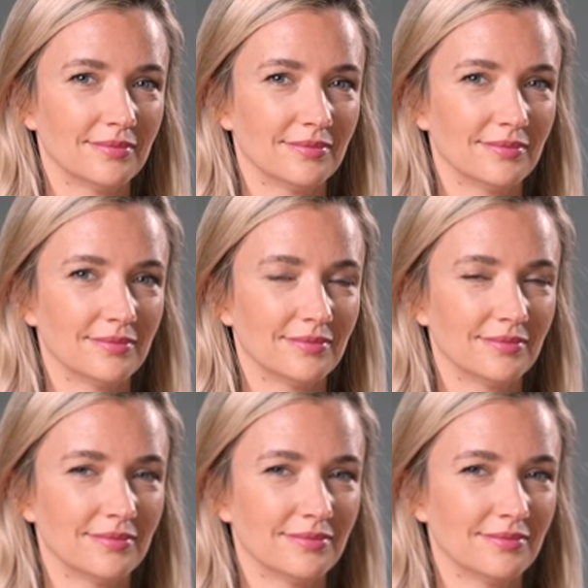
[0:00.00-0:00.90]

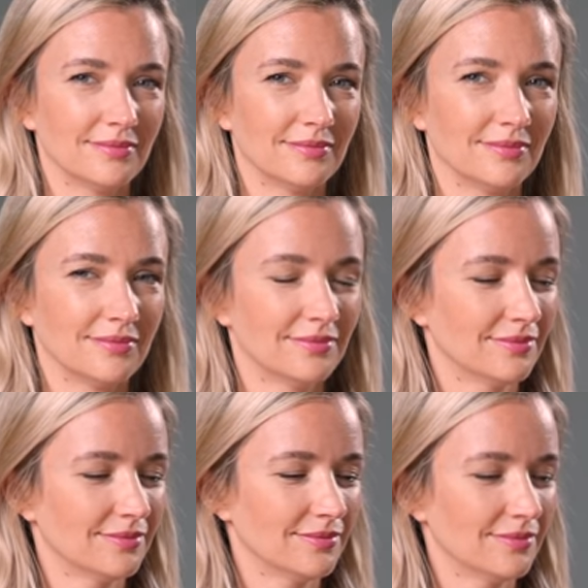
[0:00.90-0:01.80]

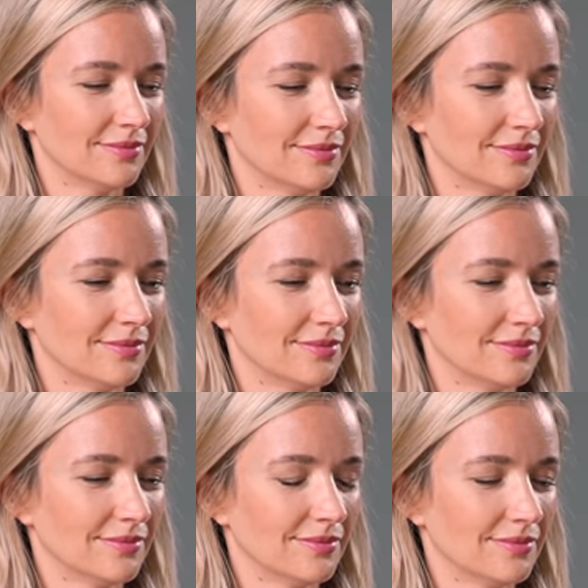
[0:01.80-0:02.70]

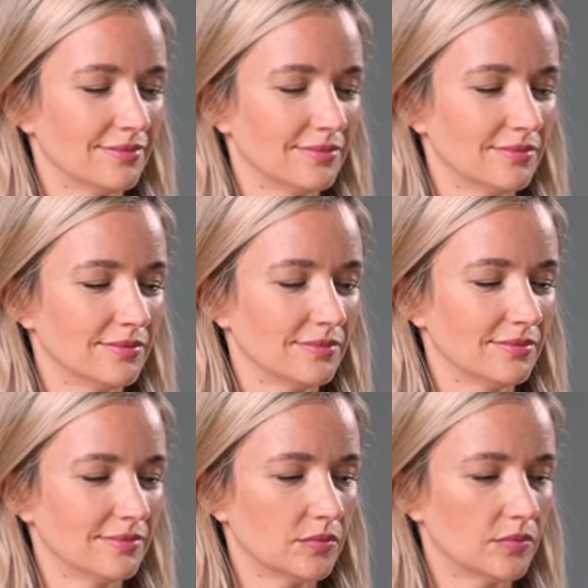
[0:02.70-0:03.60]

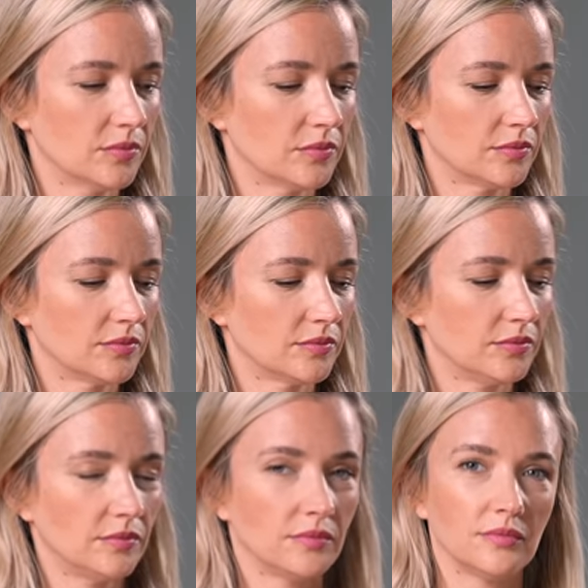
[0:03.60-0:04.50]

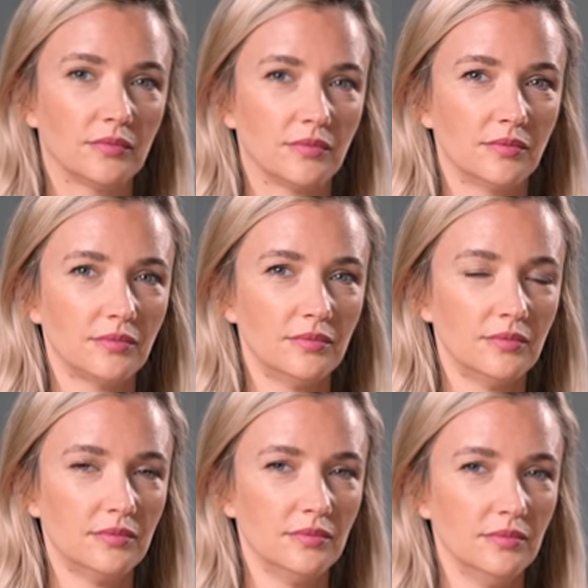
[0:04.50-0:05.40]

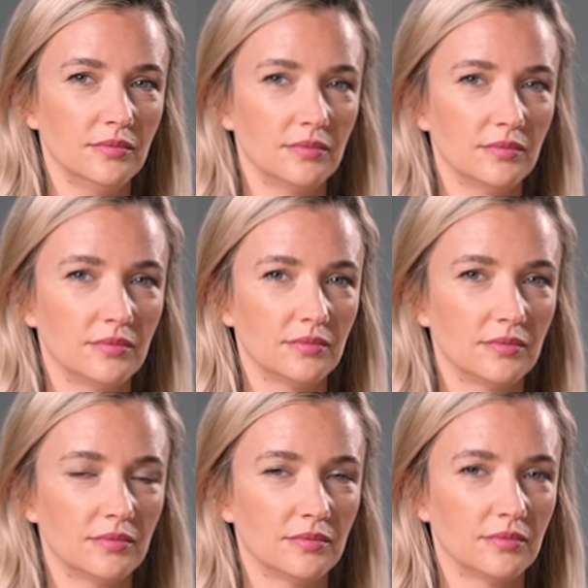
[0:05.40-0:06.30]

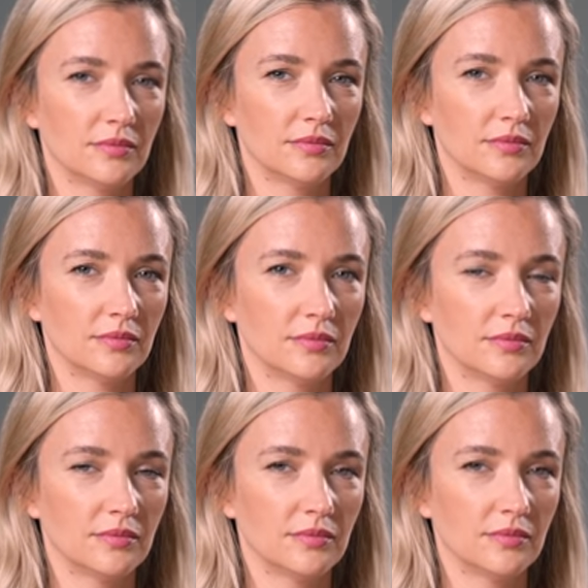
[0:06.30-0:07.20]

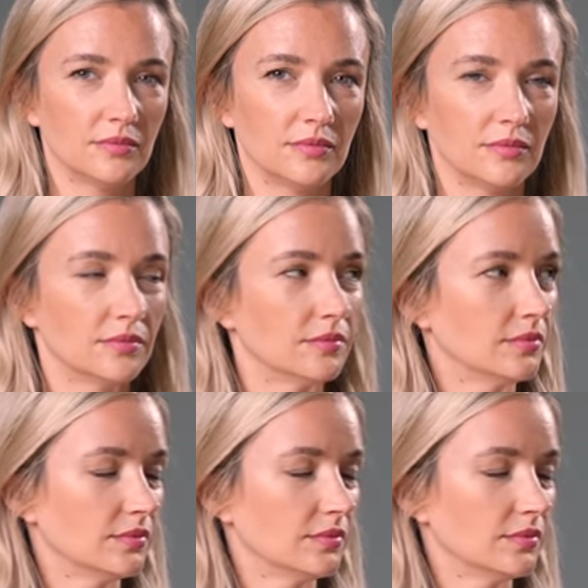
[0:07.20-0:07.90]
(not speaking)